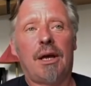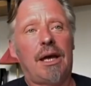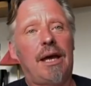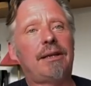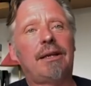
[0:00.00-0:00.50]

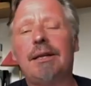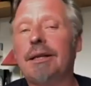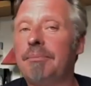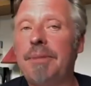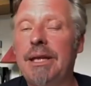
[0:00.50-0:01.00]
had a
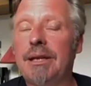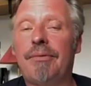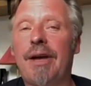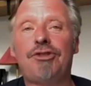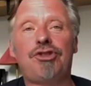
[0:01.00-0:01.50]
little mini
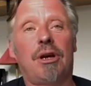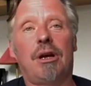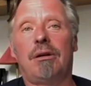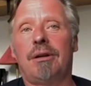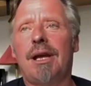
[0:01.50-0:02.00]

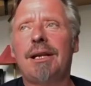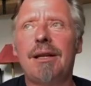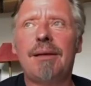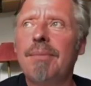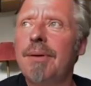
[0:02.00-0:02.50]
adventure, and an
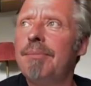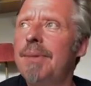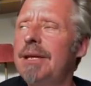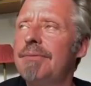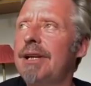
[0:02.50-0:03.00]

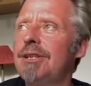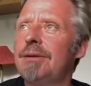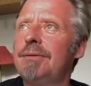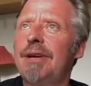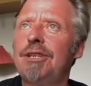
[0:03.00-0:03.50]

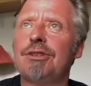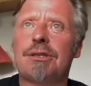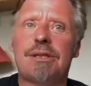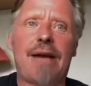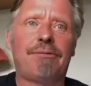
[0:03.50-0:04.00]
adventure
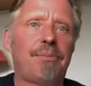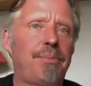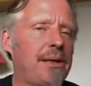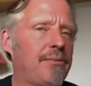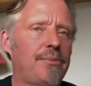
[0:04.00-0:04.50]
doesn't have to
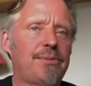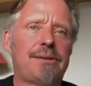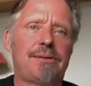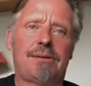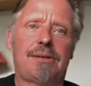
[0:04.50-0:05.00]
be from
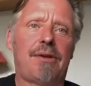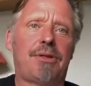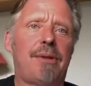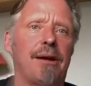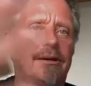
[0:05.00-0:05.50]

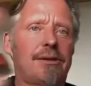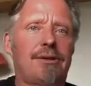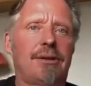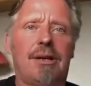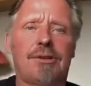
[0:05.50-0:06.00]
South America
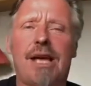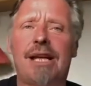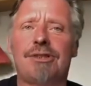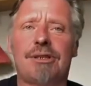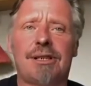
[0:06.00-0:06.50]
to Los
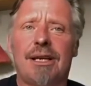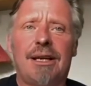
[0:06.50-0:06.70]
Angeles.